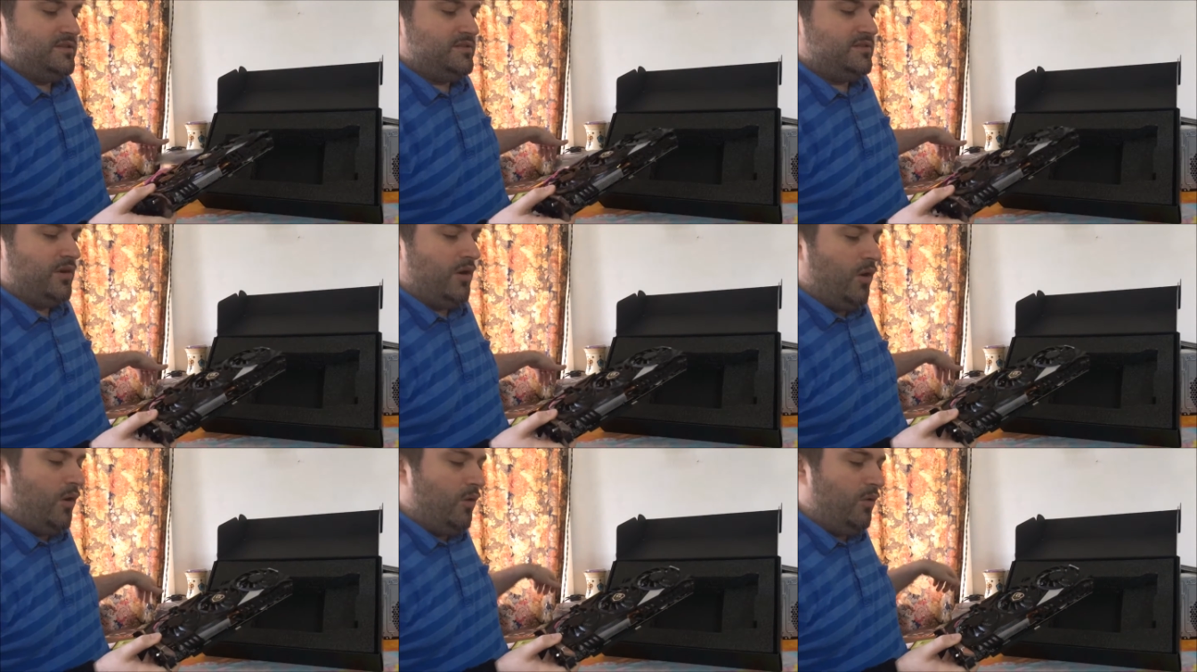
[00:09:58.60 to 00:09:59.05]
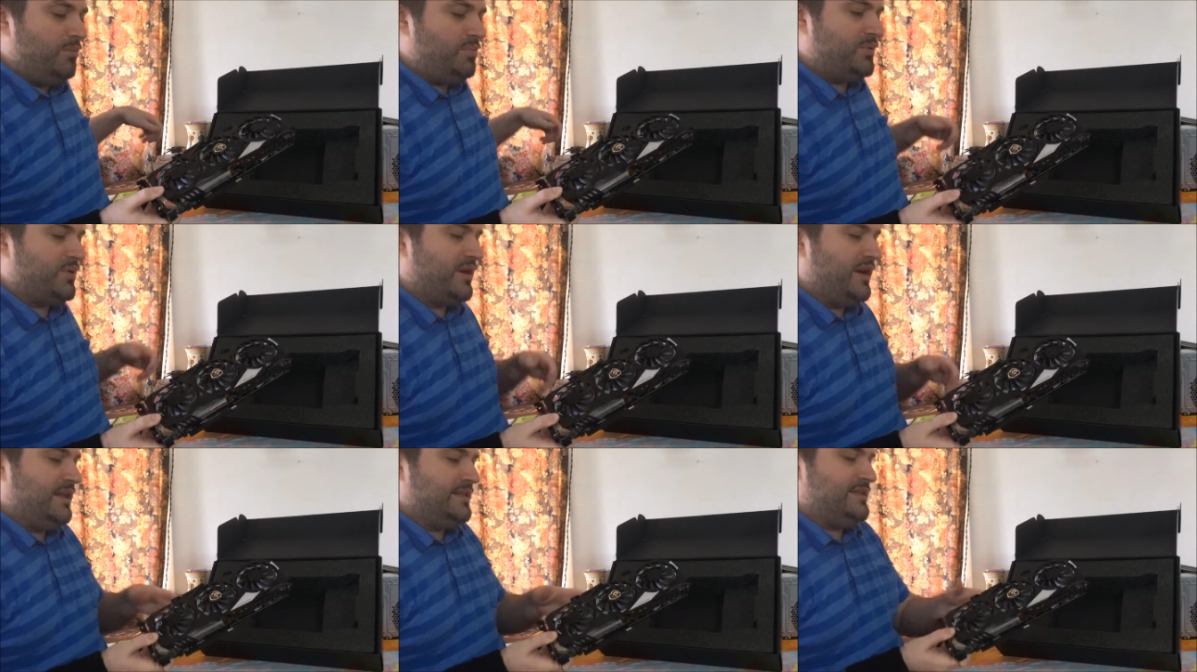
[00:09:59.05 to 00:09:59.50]

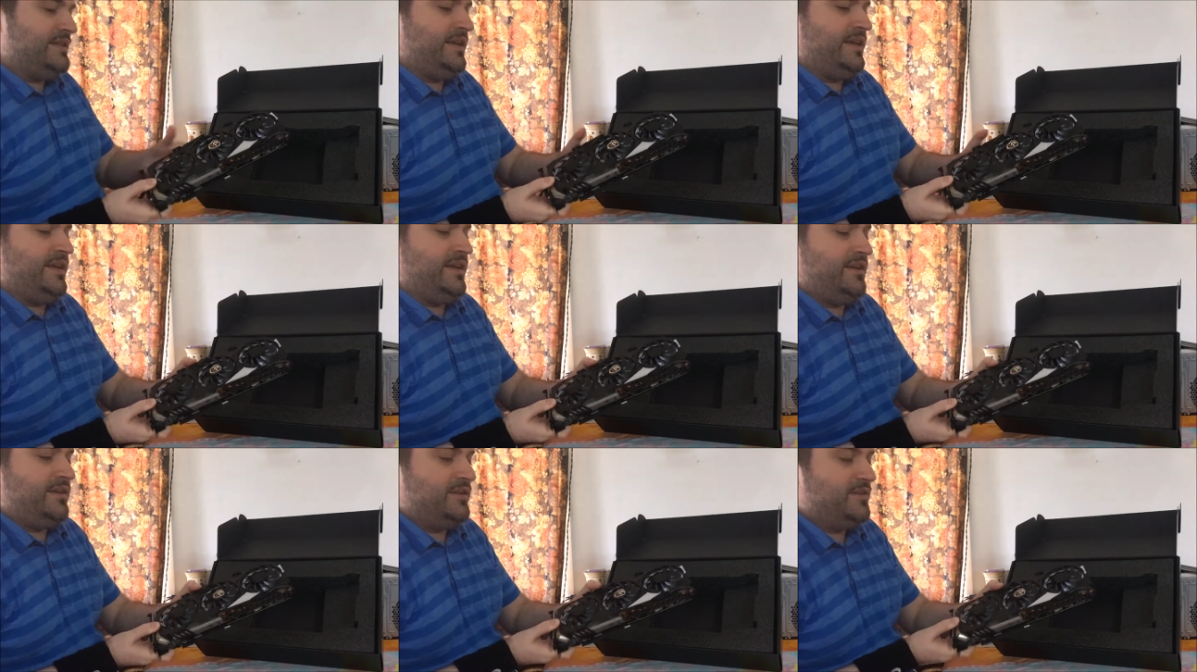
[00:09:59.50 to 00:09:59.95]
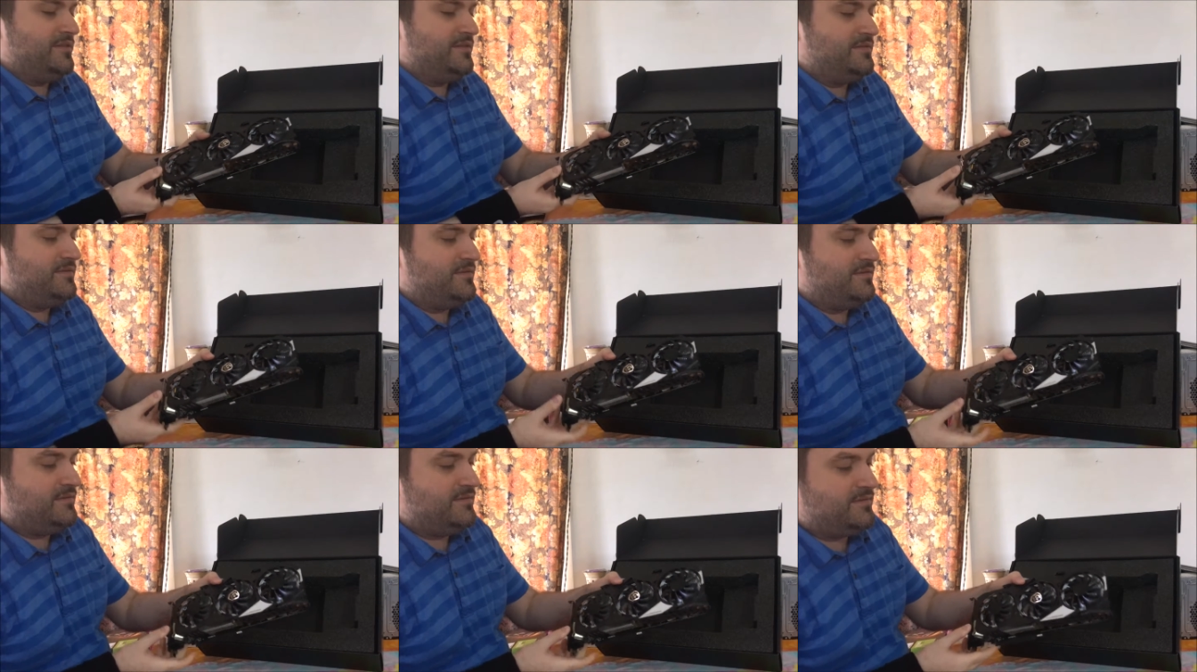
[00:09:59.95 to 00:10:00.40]
So pretty.
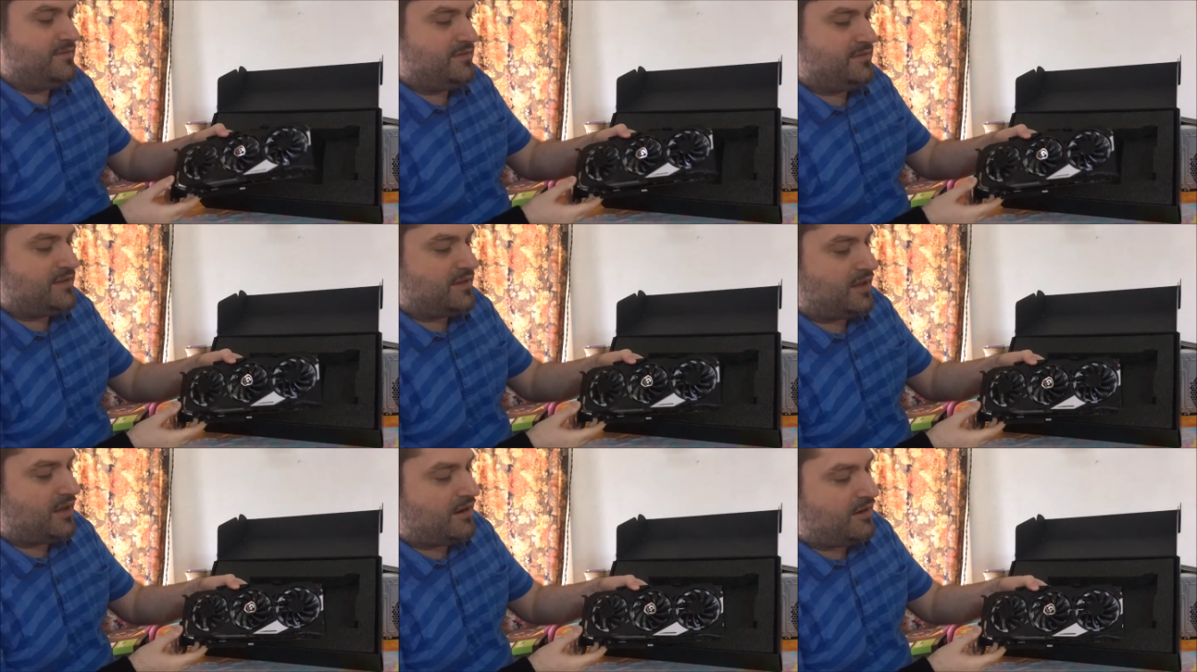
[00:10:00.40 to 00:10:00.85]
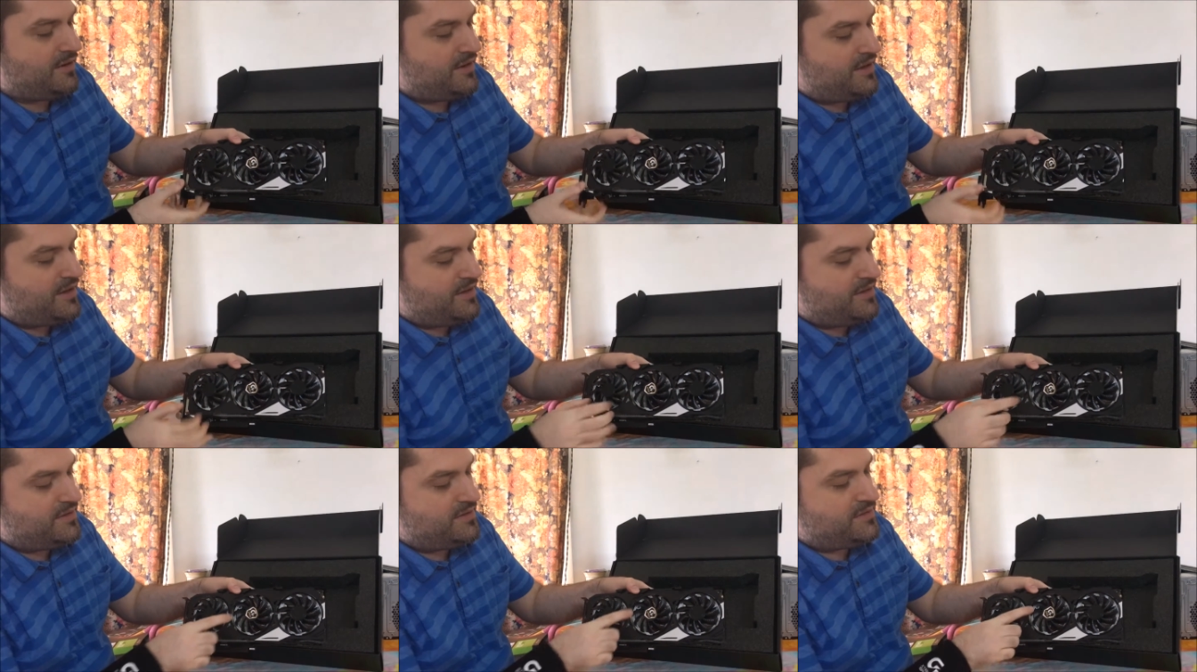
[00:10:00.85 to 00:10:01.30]

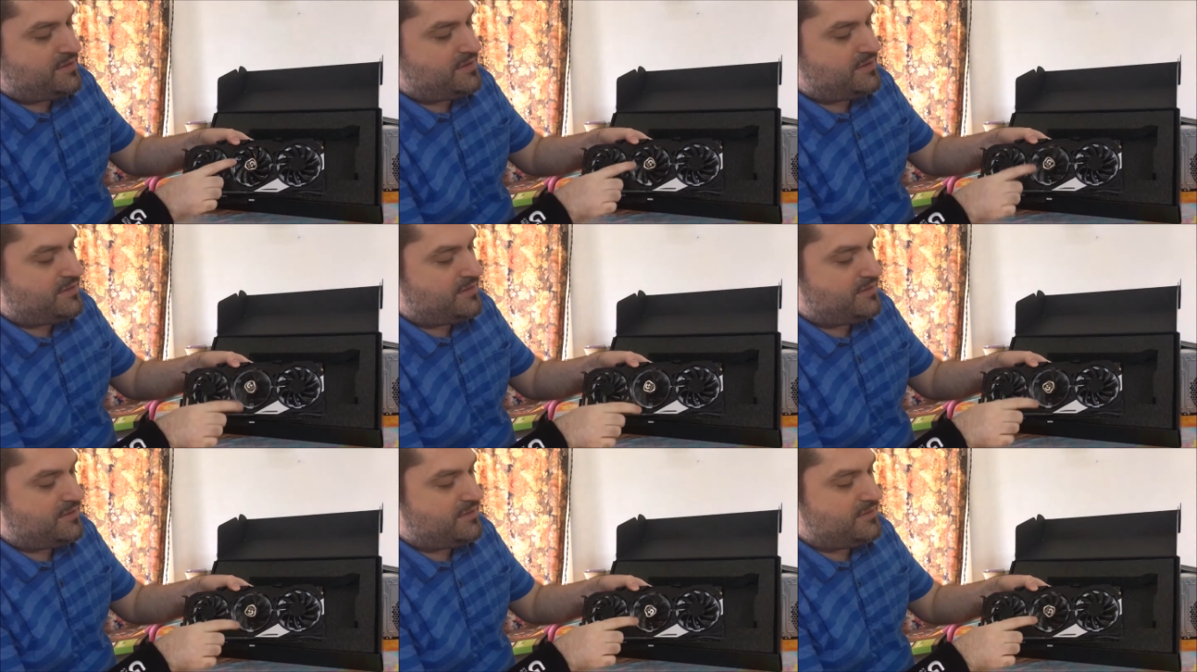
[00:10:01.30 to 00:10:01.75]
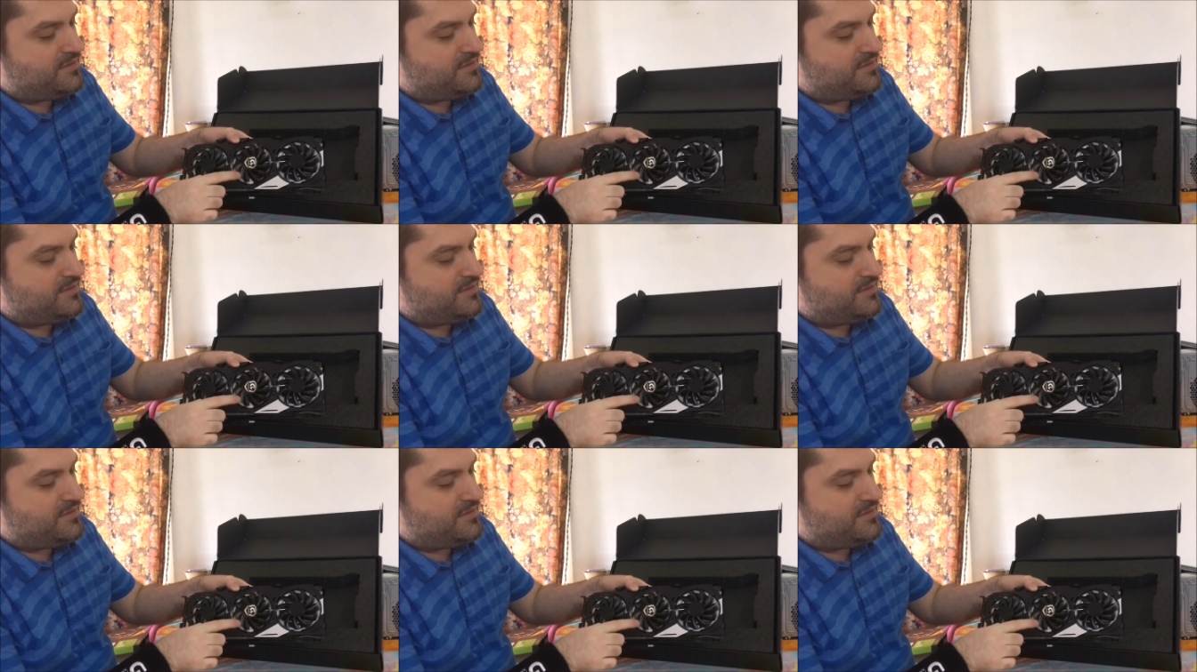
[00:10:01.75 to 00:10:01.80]
There it is.